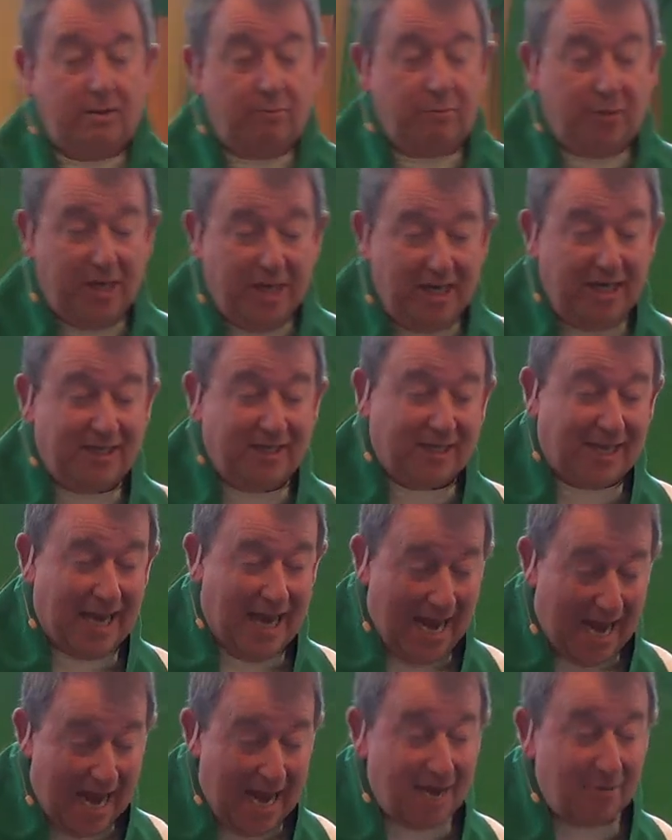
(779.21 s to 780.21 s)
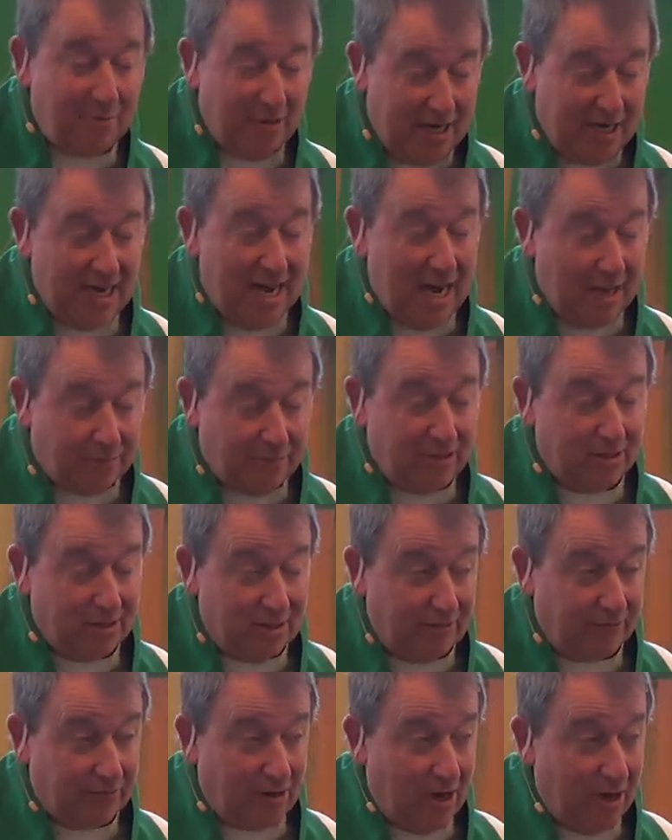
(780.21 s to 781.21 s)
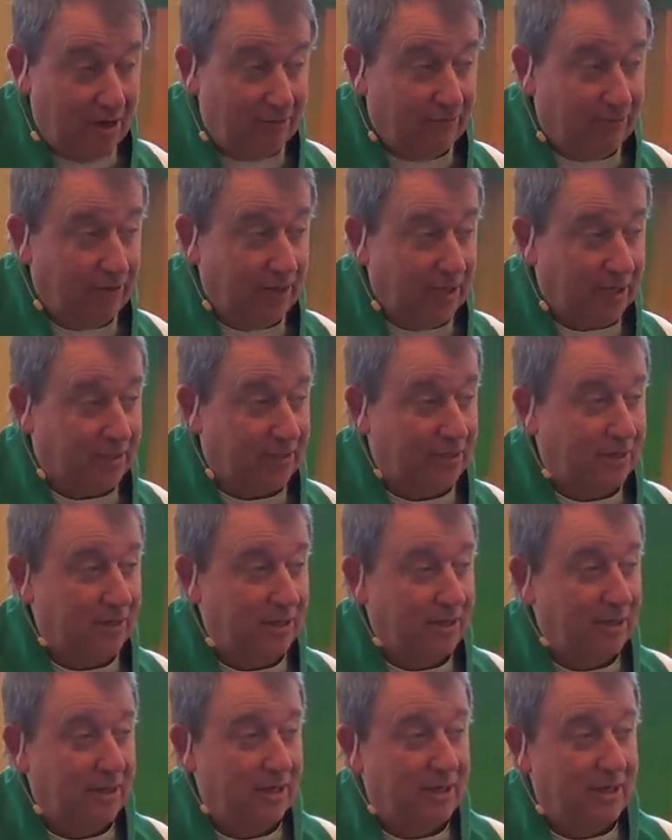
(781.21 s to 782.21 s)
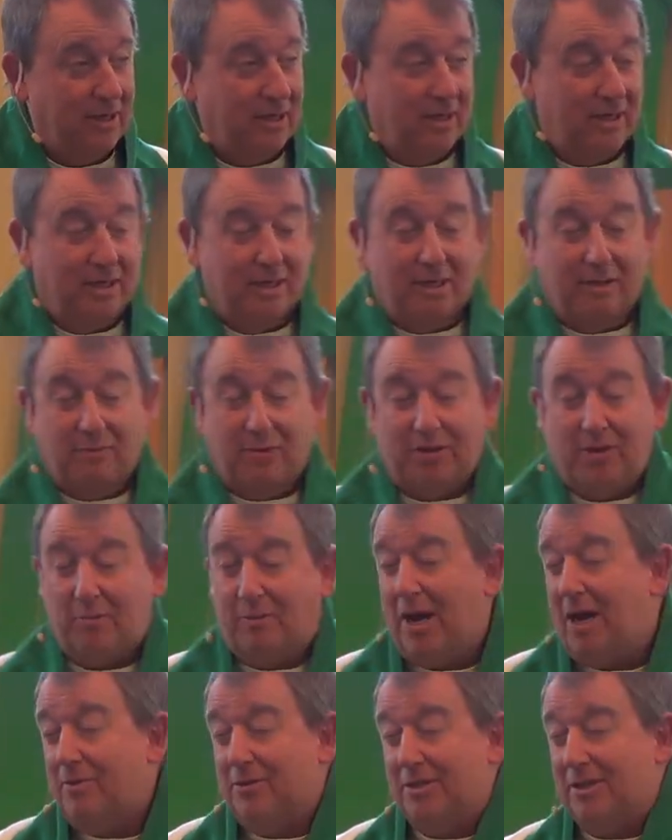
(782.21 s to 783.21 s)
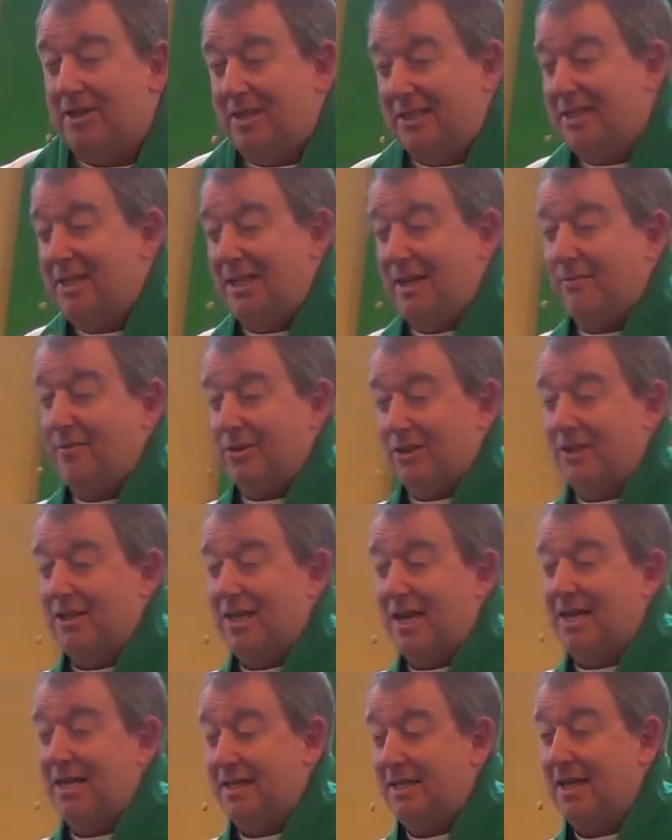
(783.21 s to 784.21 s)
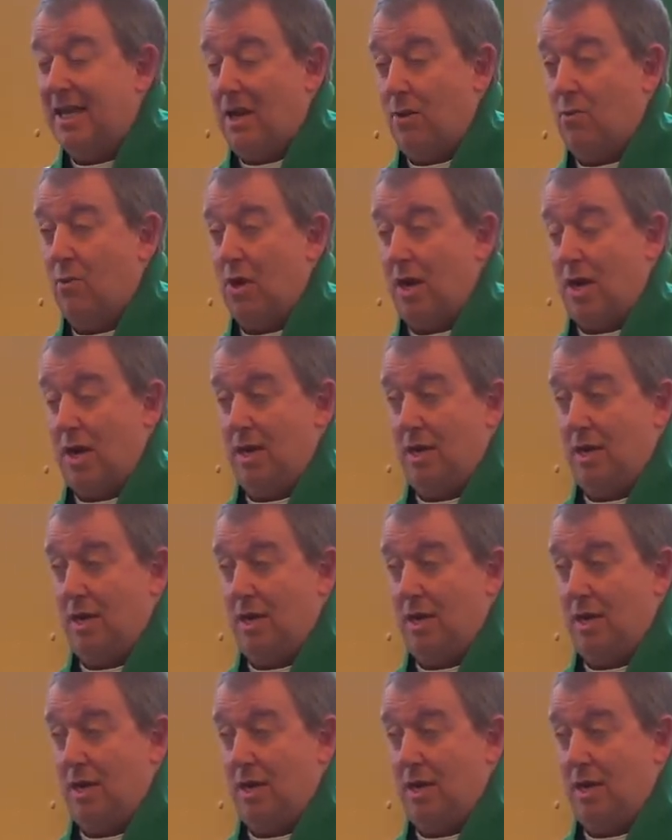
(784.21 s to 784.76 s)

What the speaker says: Peace can be an absence of conflict, but the Bible says it never stays that way.